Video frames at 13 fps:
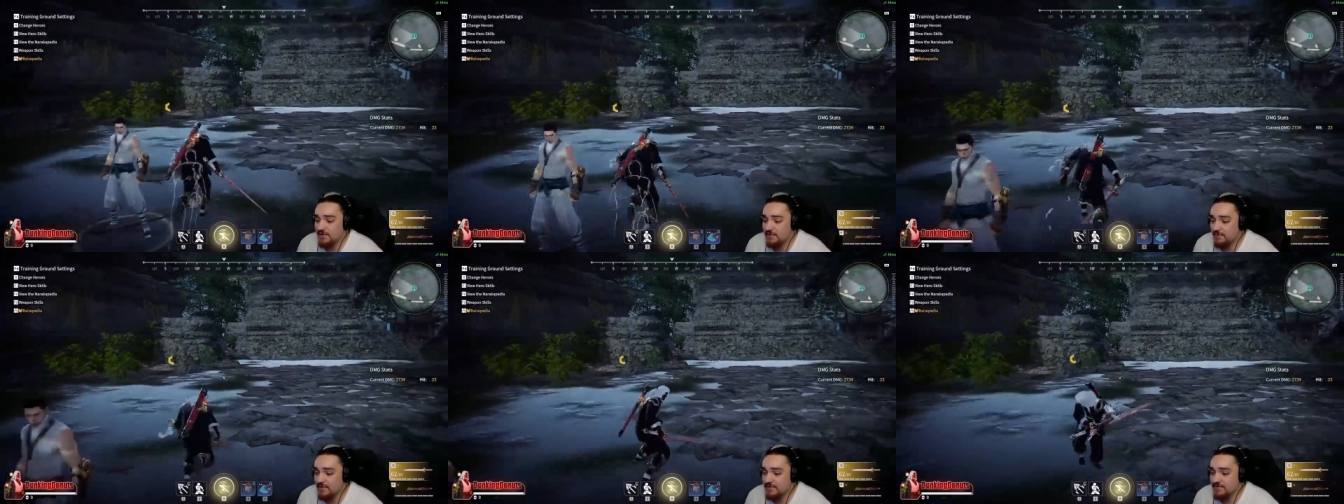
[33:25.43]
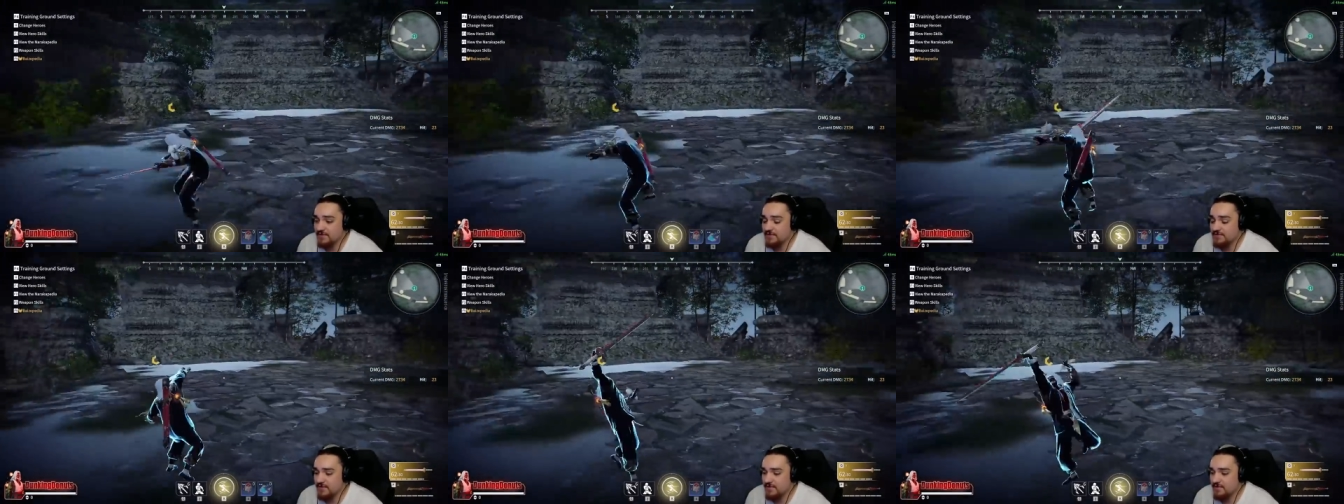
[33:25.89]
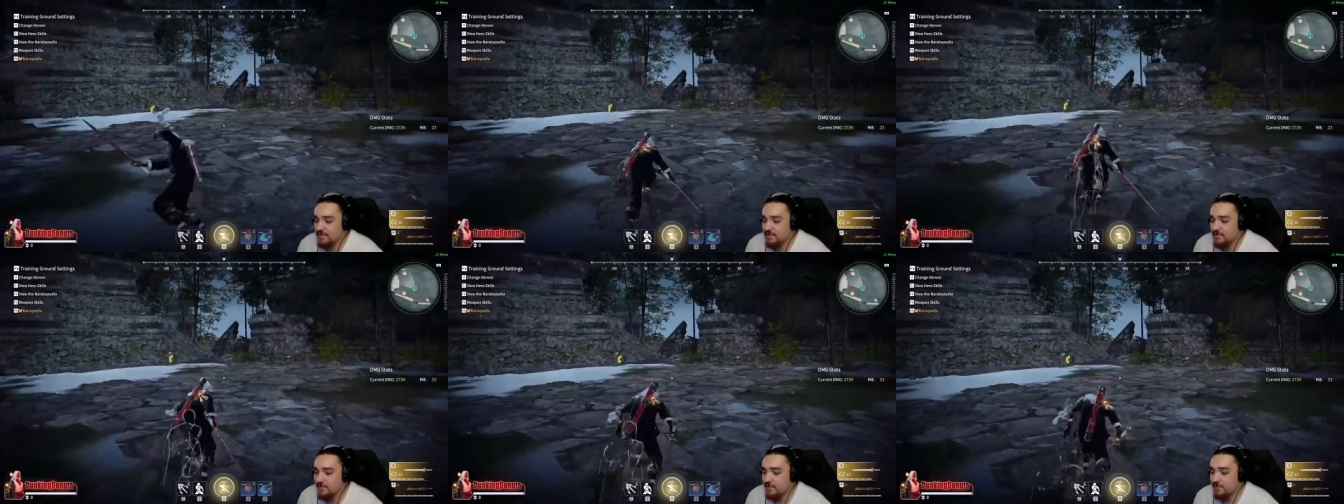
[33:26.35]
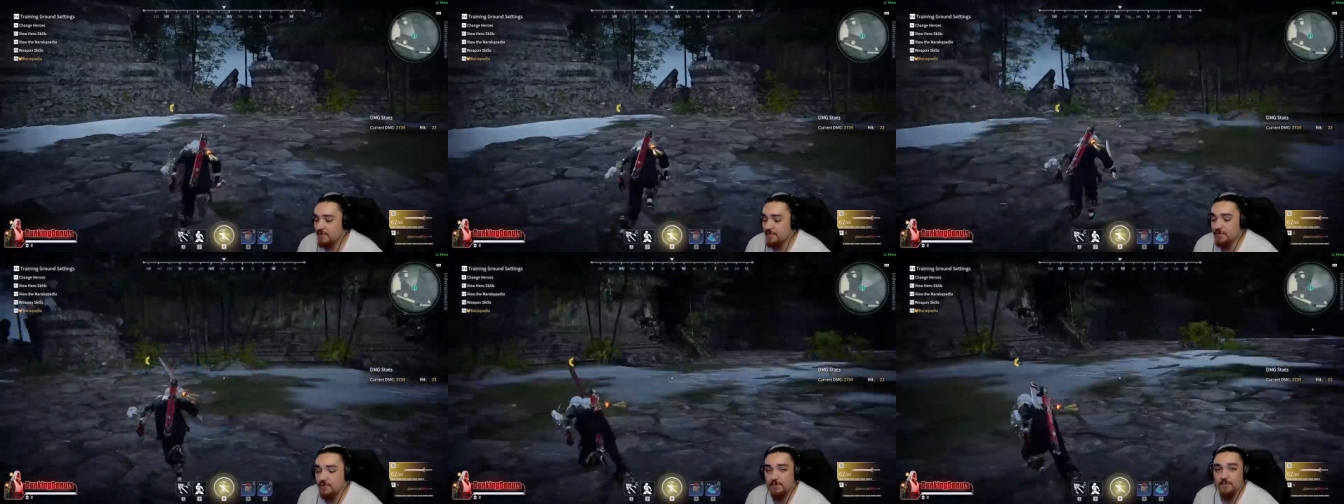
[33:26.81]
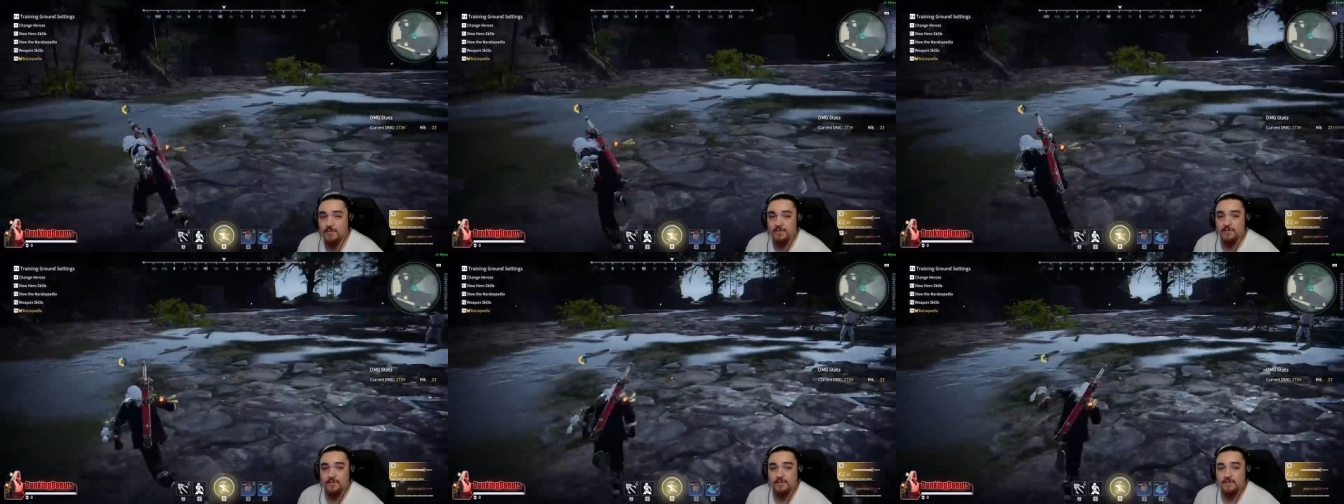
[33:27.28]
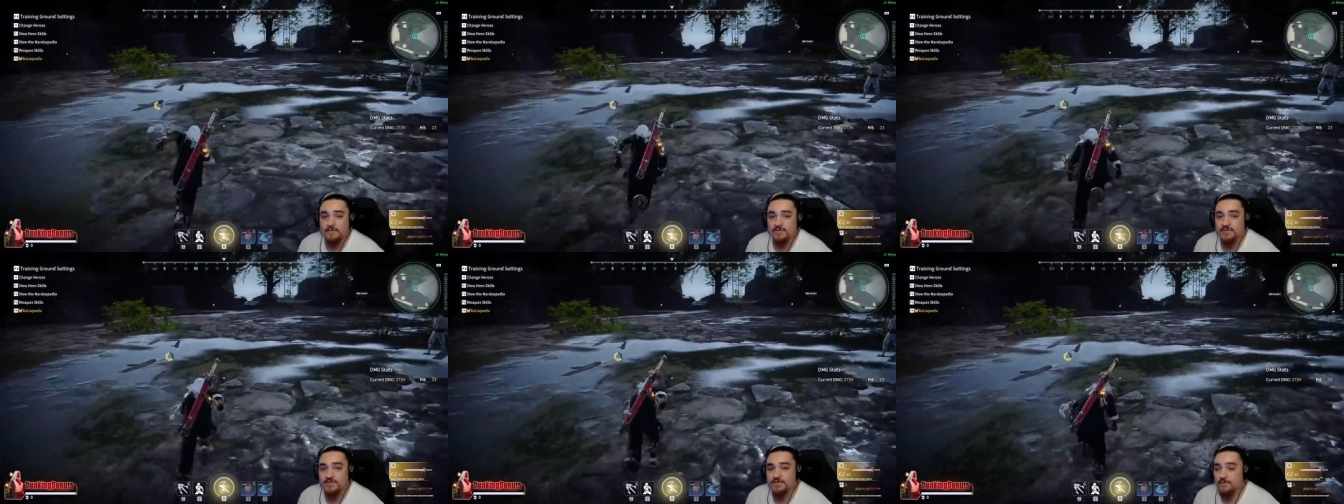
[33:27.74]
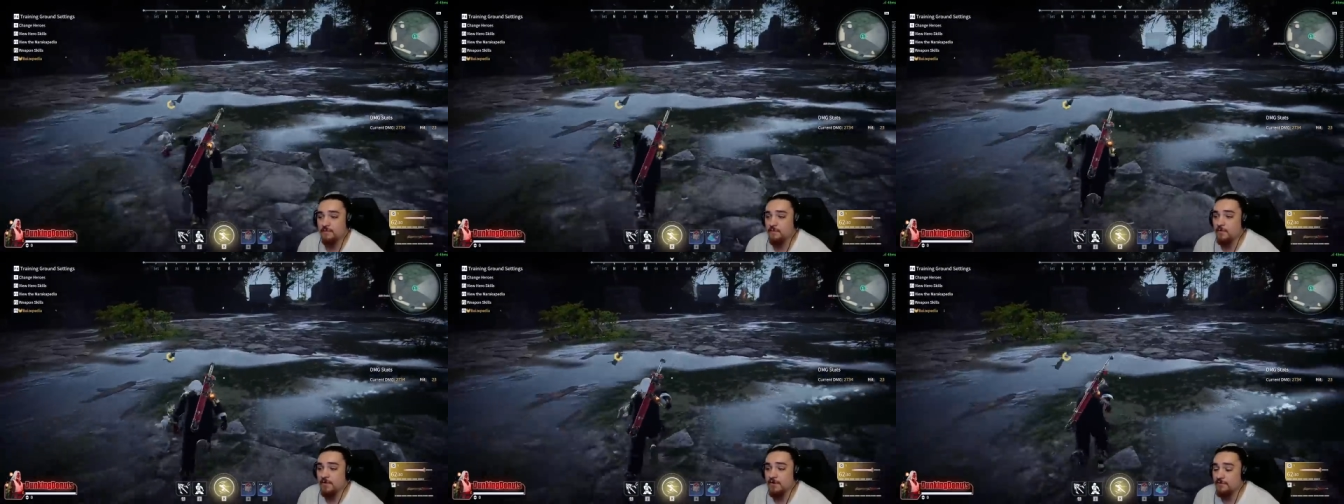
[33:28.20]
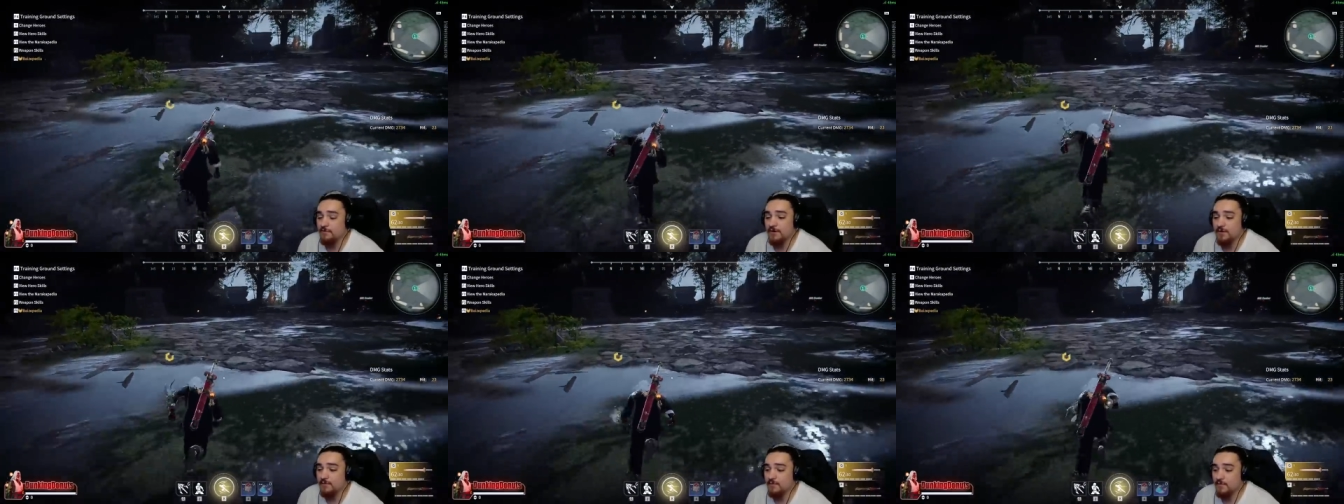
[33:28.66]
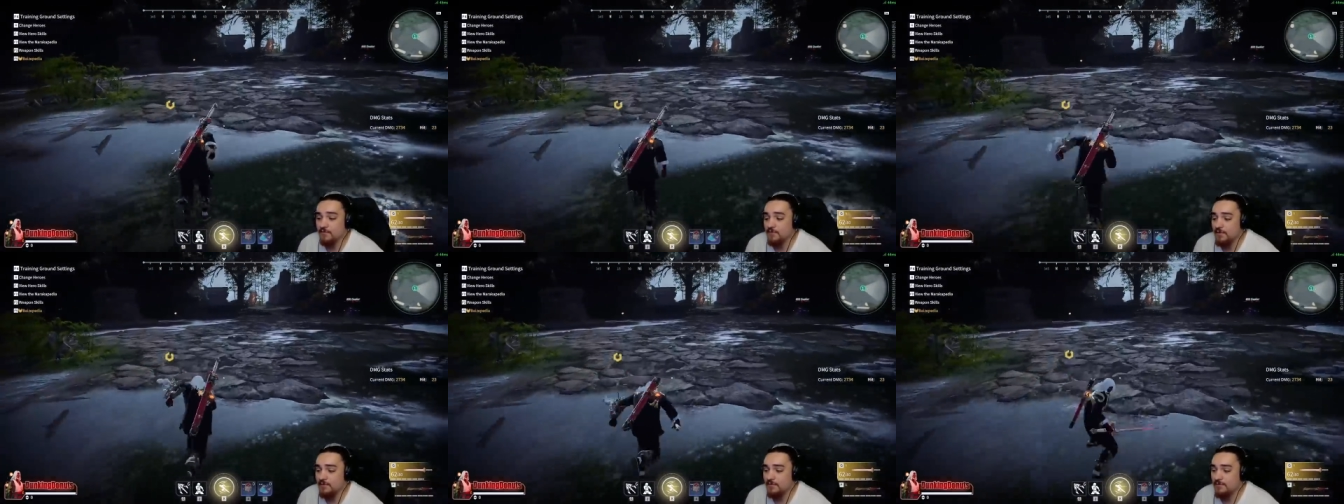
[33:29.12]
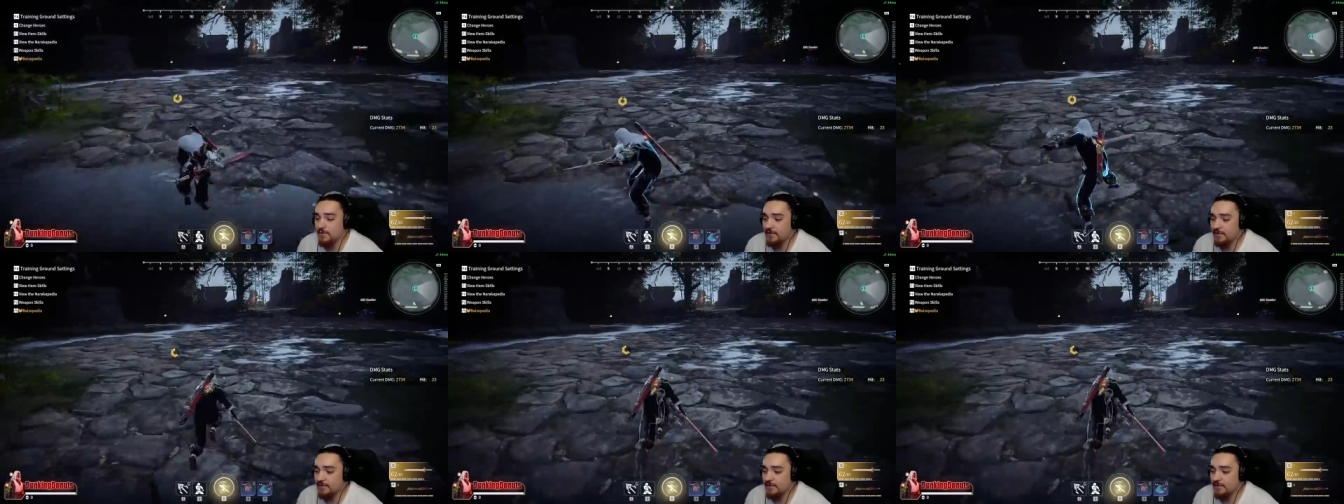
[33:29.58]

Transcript: mix this in with your normal just walking around movement, right?